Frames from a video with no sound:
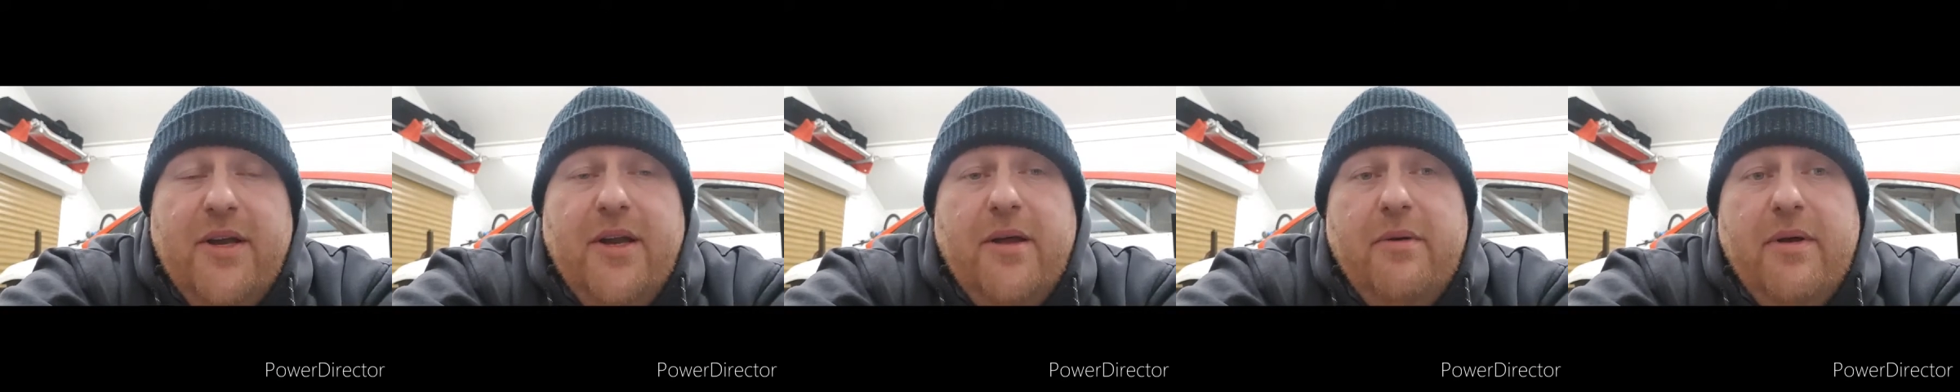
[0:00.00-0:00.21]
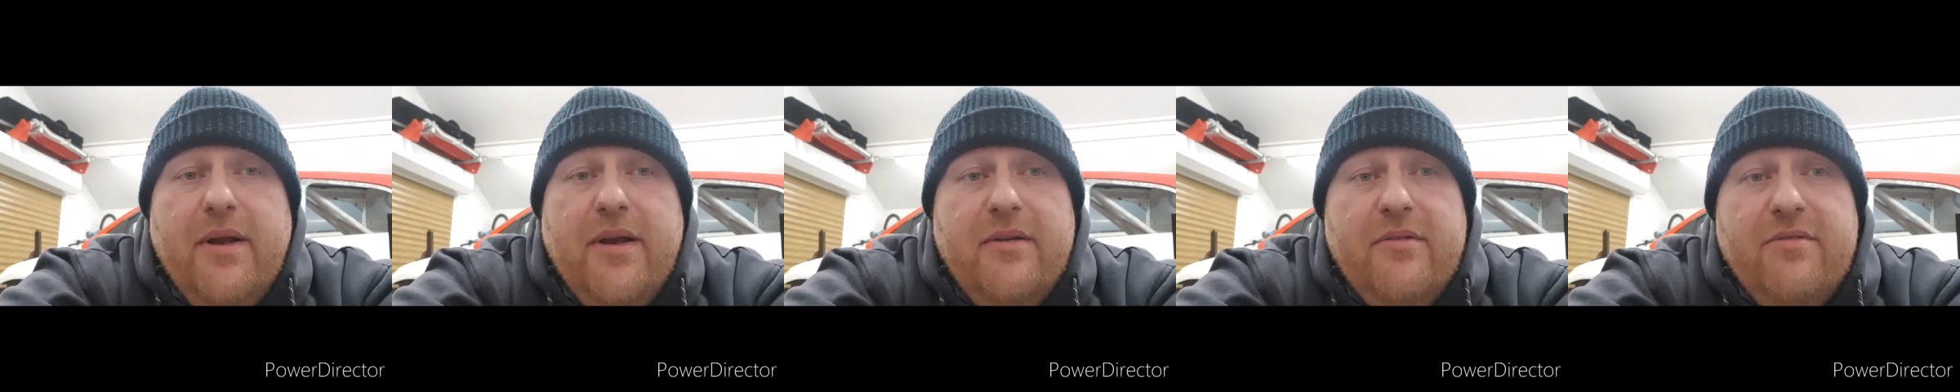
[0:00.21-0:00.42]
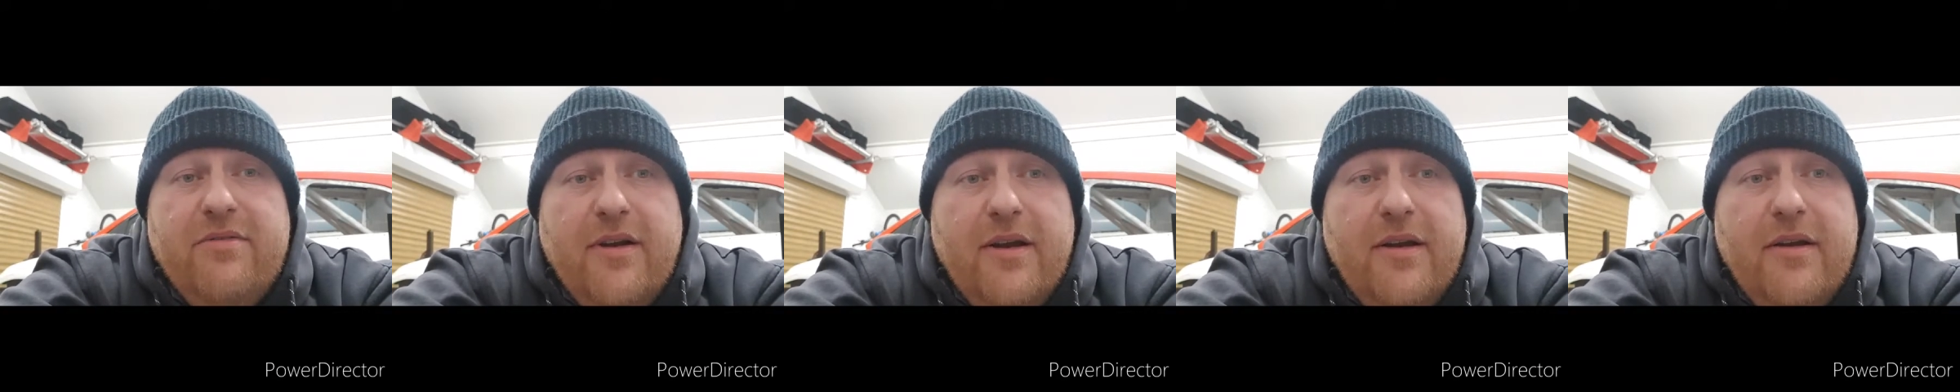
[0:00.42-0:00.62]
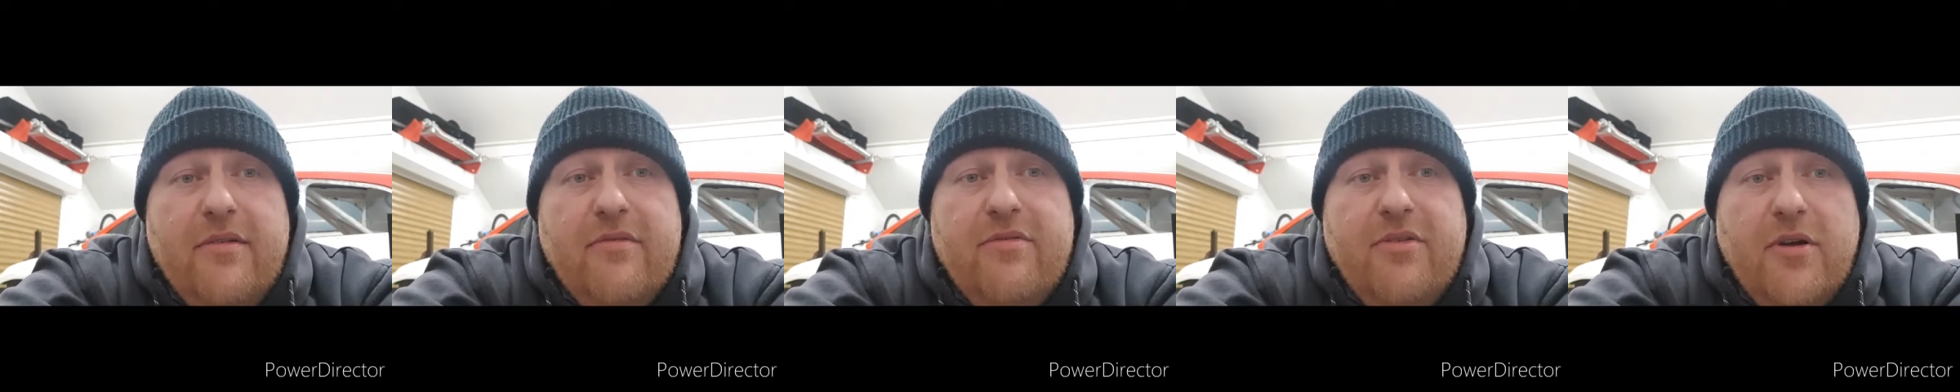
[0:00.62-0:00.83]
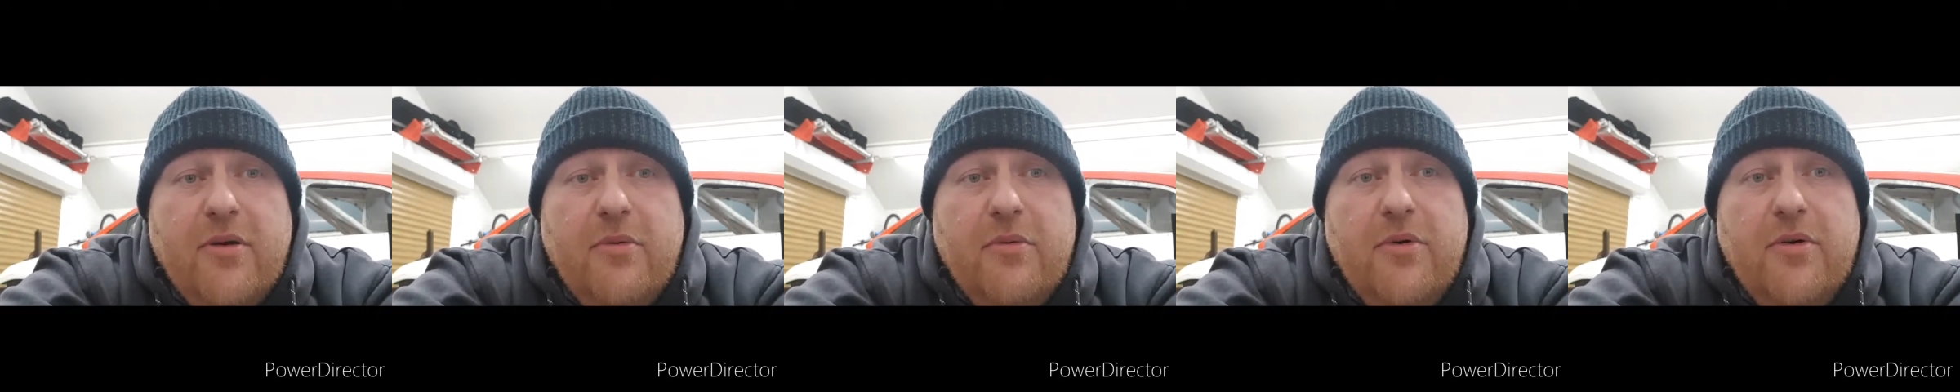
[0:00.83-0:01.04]
doing, filling
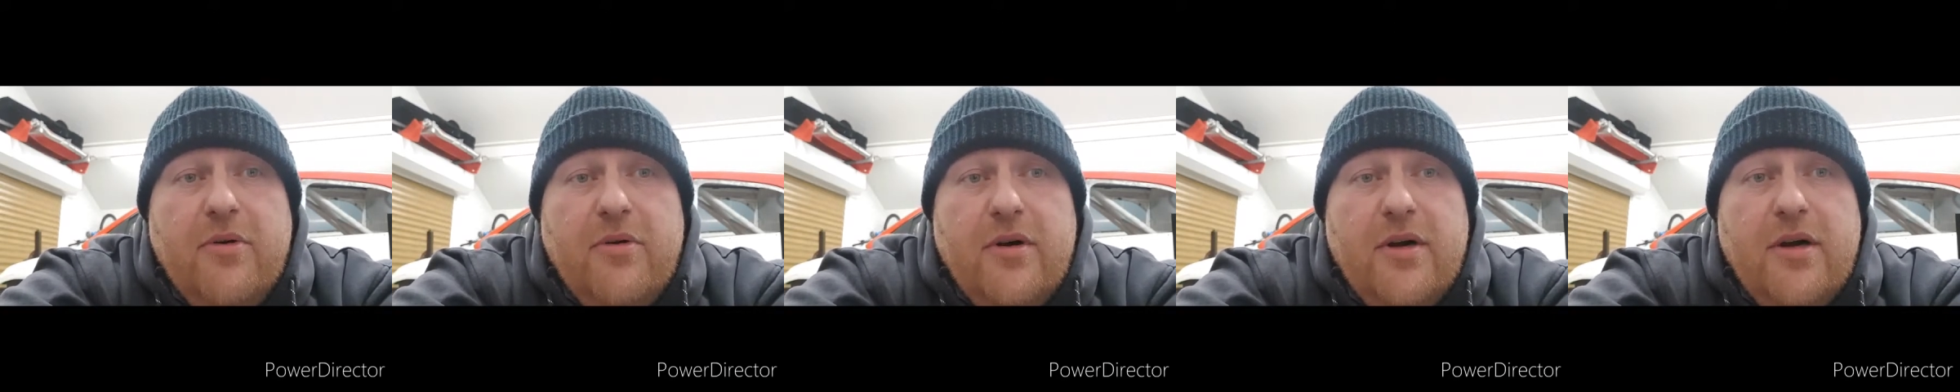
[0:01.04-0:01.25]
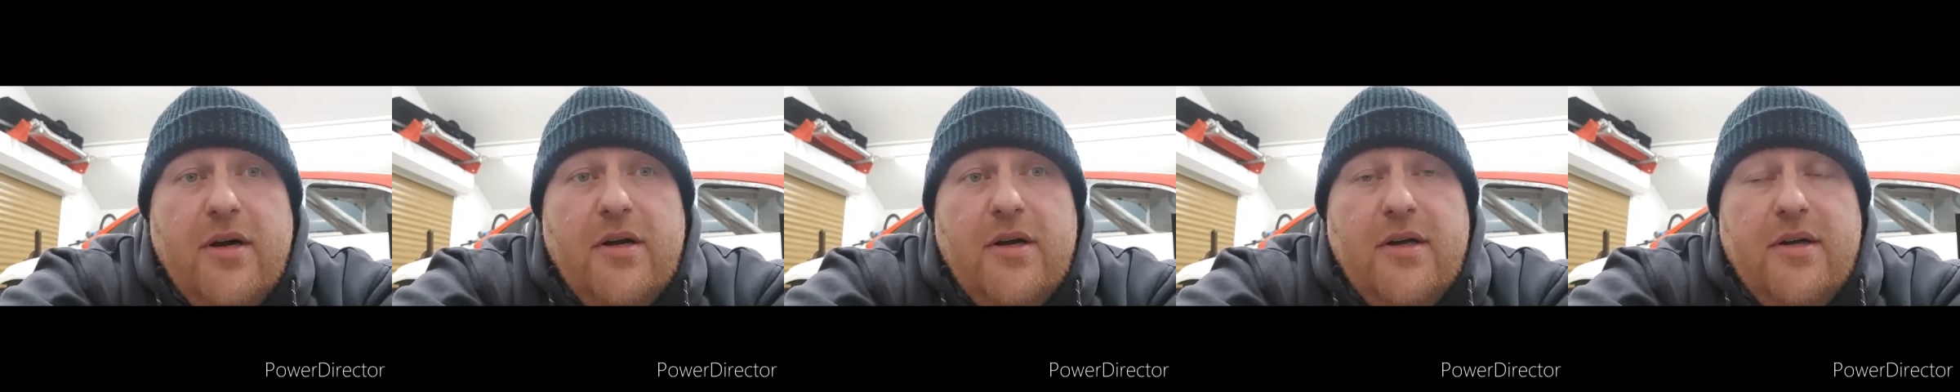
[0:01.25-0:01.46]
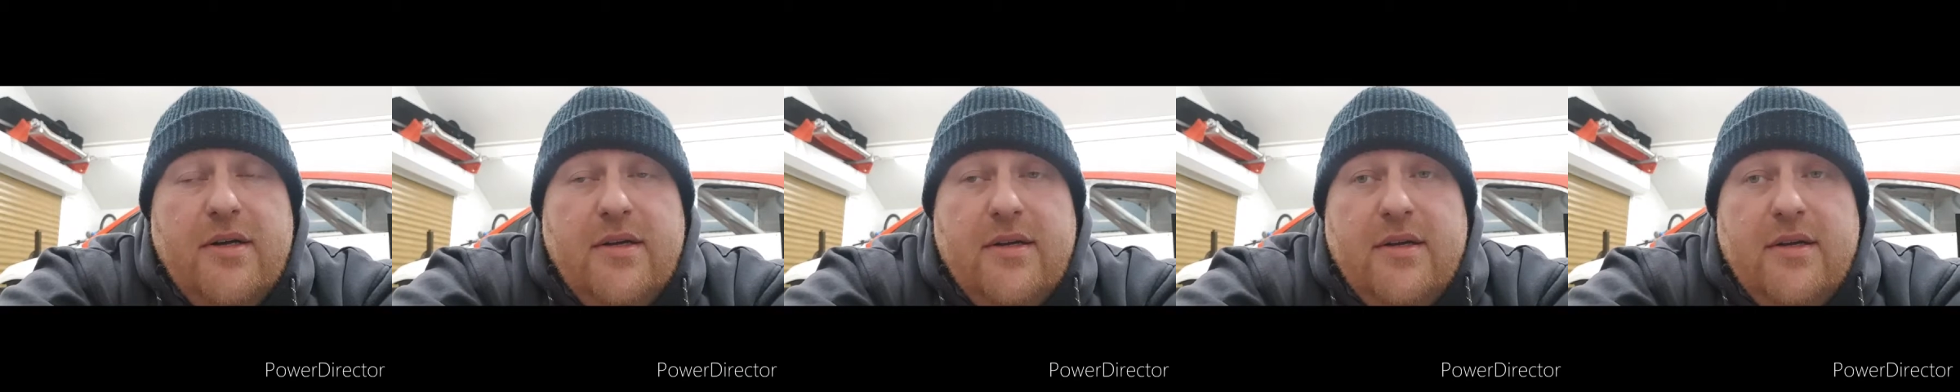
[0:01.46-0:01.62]
it full of water.